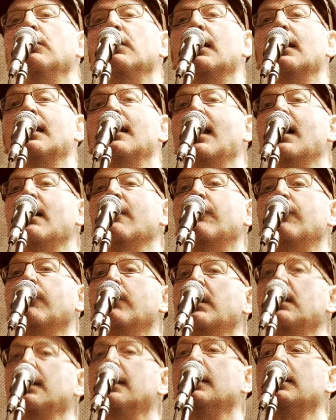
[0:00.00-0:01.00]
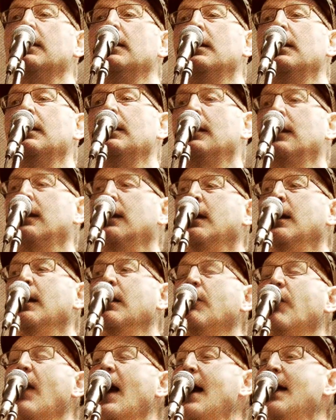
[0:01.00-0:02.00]
you love me
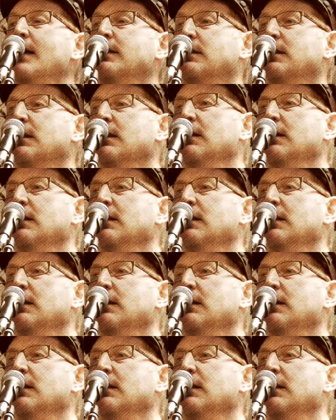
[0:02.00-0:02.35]
That's